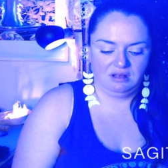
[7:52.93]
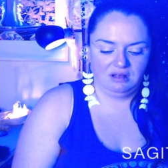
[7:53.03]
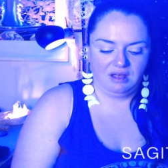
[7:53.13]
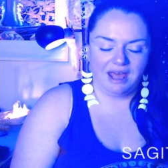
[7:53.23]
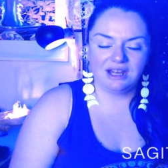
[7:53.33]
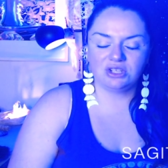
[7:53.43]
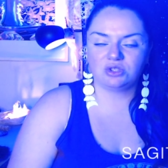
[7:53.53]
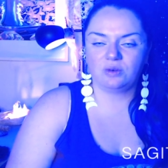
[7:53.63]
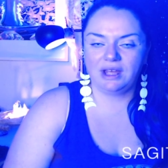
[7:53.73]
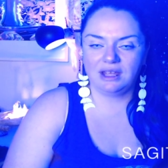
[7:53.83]
And
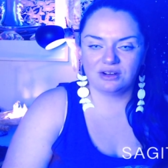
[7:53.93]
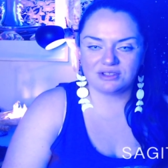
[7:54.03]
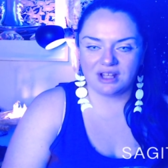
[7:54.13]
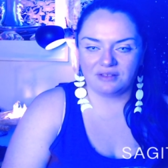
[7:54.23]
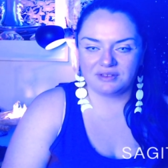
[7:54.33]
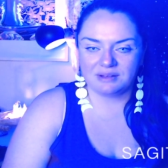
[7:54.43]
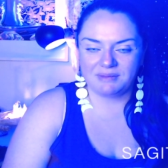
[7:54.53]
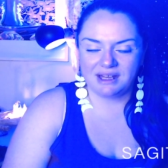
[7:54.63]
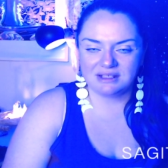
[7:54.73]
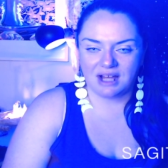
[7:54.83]
enjoying yourself in the
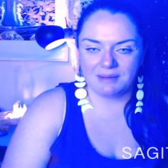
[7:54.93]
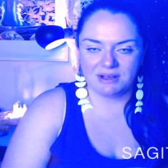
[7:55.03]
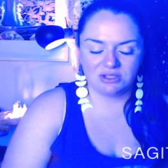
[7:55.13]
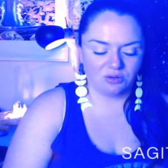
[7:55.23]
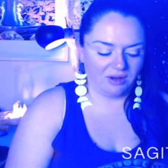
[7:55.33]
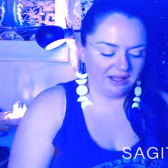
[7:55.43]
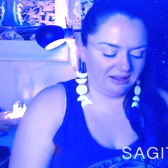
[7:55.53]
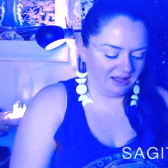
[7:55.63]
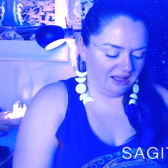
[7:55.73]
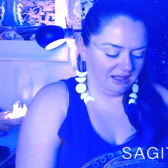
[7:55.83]
meantime, enjoying,
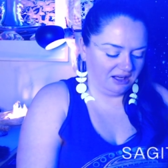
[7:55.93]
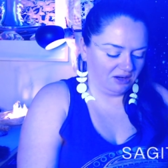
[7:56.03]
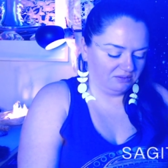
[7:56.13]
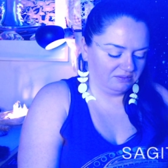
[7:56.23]
like, you know,